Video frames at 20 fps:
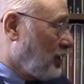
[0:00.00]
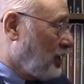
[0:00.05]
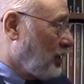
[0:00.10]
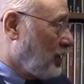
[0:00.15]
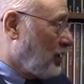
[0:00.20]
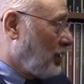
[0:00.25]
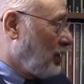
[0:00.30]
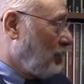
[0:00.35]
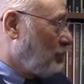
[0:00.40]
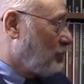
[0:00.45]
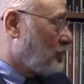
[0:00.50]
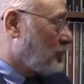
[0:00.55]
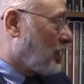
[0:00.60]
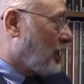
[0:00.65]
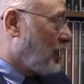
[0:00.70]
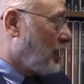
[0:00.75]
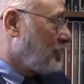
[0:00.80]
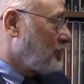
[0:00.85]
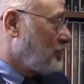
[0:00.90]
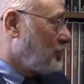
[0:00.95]
Uh, it was
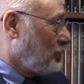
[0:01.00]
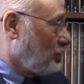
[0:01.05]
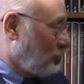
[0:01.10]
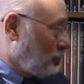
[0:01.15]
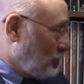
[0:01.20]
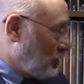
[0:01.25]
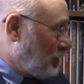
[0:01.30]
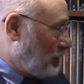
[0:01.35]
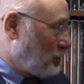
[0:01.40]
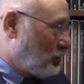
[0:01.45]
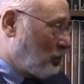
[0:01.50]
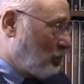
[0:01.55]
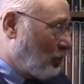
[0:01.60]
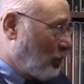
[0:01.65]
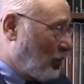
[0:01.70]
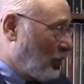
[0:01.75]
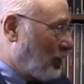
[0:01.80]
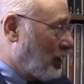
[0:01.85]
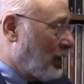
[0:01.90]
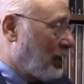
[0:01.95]
a constitution, as you
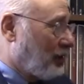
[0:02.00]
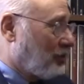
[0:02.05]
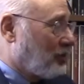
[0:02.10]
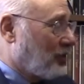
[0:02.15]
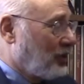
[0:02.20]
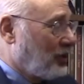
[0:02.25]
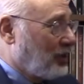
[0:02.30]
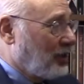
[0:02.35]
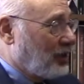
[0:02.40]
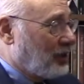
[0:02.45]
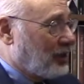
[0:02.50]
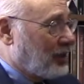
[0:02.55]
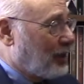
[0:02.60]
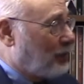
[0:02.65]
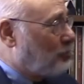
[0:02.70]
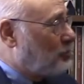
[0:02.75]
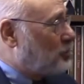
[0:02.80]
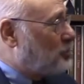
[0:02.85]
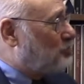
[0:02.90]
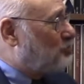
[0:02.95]
point out,
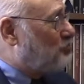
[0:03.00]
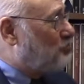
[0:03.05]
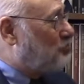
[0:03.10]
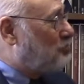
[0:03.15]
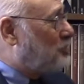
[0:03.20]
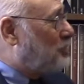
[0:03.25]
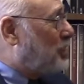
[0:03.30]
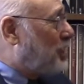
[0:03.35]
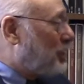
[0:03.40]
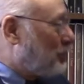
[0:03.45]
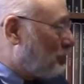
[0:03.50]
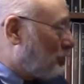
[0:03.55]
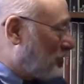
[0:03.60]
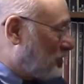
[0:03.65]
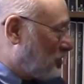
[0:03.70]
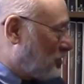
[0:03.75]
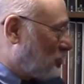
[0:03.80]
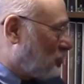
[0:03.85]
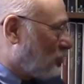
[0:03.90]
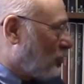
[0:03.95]
that was
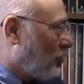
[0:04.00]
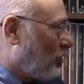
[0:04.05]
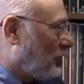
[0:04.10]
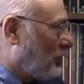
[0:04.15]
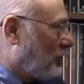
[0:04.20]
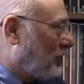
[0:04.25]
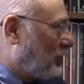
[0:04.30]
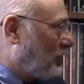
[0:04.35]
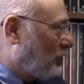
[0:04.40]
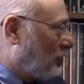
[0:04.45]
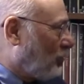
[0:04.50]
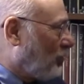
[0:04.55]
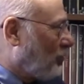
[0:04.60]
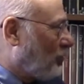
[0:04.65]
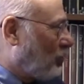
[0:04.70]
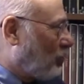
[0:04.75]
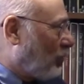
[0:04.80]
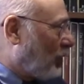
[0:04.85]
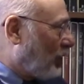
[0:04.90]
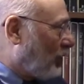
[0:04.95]
tipped strongly
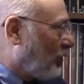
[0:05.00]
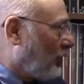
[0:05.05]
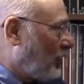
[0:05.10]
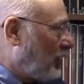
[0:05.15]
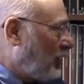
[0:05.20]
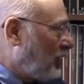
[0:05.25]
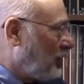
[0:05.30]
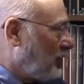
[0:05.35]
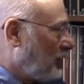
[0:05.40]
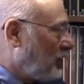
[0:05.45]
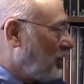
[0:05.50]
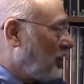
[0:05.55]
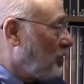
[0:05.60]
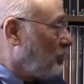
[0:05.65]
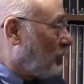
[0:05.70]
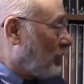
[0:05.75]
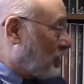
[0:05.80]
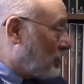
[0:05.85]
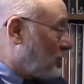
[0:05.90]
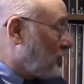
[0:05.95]
toward the wealthy,
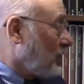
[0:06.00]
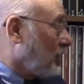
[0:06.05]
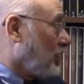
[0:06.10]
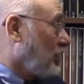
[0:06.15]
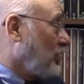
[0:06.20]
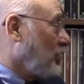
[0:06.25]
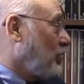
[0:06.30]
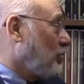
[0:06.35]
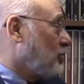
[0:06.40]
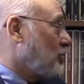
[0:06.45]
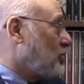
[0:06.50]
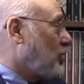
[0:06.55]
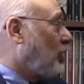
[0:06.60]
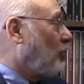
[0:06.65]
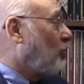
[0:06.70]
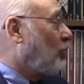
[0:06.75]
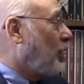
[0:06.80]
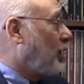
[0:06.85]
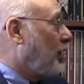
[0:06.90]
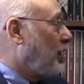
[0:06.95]
but still there was
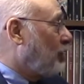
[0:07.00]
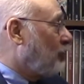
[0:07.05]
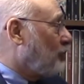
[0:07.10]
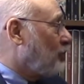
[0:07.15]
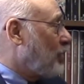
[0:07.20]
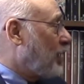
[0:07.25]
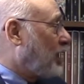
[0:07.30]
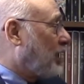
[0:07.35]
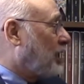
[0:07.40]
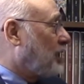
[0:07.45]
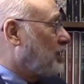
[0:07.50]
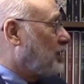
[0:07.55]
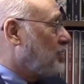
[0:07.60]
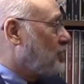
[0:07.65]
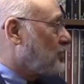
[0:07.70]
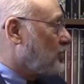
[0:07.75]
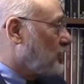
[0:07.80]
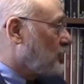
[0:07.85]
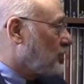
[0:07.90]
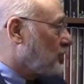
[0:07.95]
a way of making
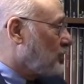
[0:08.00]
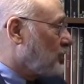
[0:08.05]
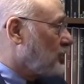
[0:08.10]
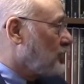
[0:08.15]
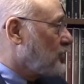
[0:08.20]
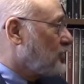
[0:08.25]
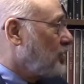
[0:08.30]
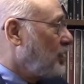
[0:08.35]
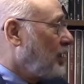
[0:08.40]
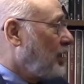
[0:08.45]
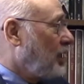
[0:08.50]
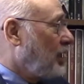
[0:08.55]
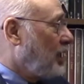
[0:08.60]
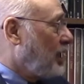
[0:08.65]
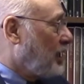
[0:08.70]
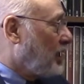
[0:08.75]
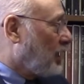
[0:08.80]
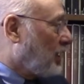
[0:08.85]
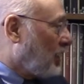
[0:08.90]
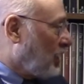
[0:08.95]
decisions
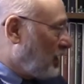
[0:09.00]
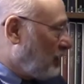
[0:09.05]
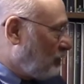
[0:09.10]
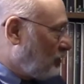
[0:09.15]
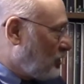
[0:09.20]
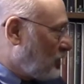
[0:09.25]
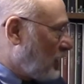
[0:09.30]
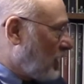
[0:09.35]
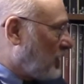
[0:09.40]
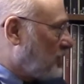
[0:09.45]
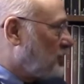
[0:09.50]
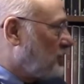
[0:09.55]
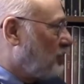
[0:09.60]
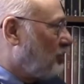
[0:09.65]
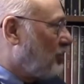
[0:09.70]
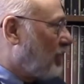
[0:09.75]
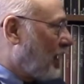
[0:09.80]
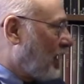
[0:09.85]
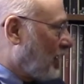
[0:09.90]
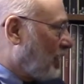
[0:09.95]
and a kind of checks
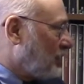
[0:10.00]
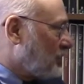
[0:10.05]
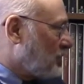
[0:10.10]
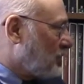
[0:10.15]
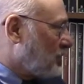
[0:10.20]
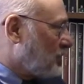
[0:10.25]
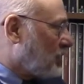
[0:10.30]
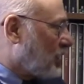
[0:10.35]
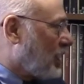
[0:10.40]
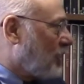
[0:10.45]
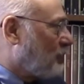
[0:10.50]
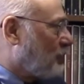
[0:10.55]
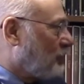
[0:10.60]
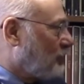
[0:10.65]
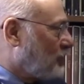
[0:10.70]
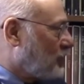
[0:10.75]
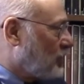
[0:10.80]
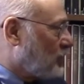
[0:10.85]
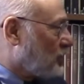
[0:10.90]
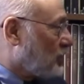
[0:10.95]
and balances type
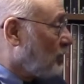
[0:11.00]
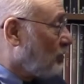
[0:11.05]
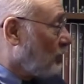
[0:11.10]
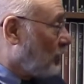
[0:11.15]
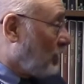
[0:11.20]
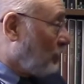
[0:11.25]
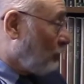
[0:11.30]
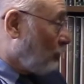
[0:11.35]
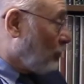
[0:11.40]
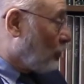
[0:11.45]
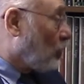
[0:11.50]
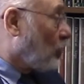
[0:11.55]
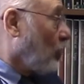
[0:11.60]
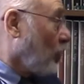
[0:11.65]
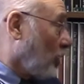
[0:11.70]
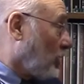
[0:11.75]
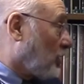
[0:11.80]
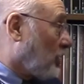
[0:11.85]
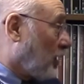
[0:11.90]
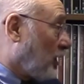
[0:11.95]
of system that for a
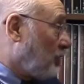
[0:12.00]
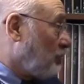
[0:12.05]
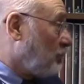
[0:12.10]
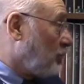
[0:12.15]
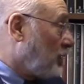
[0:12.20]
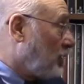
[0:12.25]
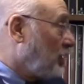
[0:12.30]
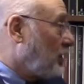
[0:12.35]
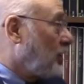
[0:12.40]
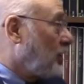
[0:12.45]
long time